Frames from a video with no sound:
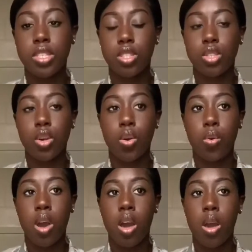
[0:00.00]
so
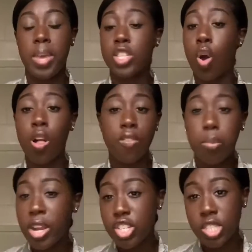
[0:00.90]
um, it's all of the
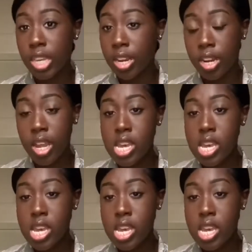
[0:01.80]
branches here.